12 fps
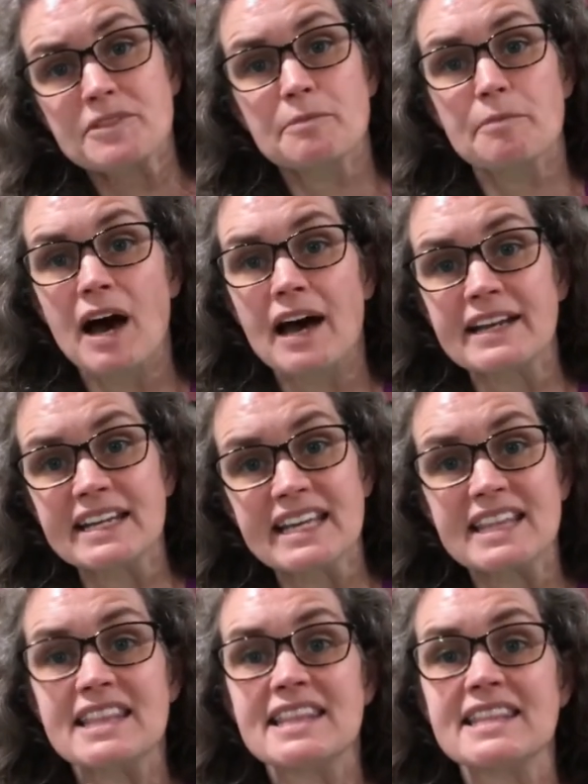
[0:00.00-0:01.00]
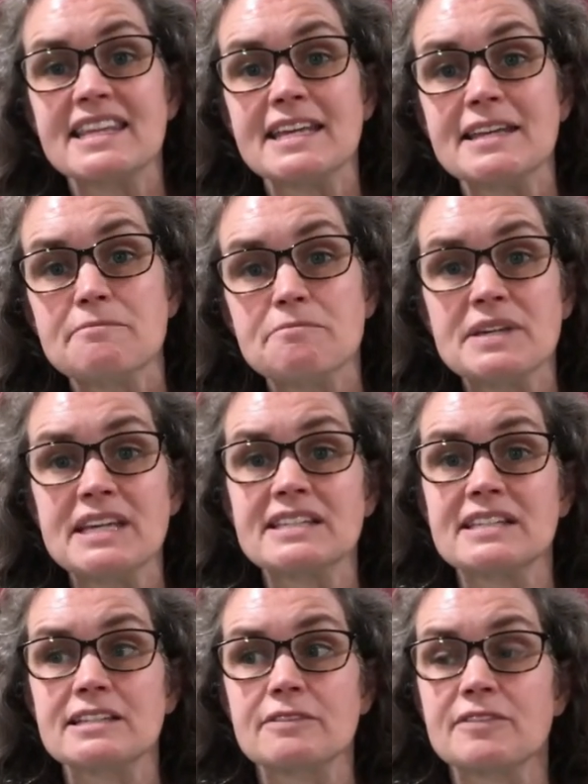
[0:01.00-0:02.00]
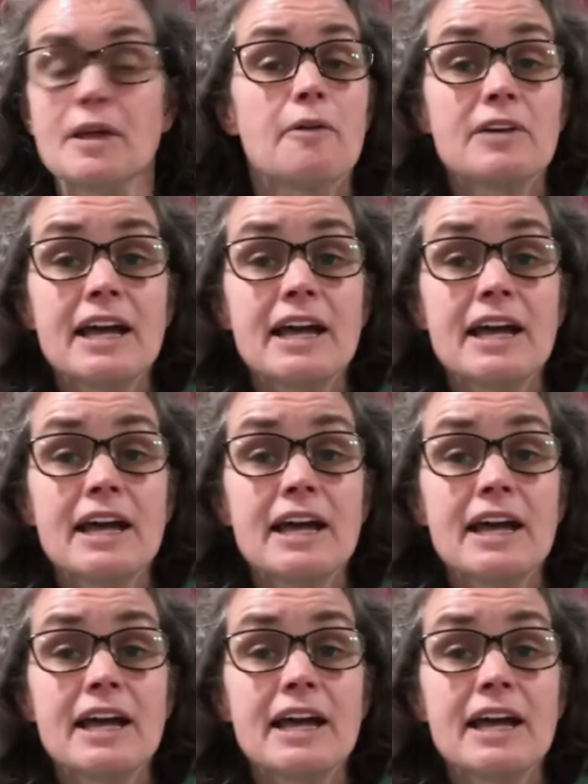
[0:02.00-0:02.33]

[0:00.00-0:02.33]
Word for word: the body in thin pieces of, oh,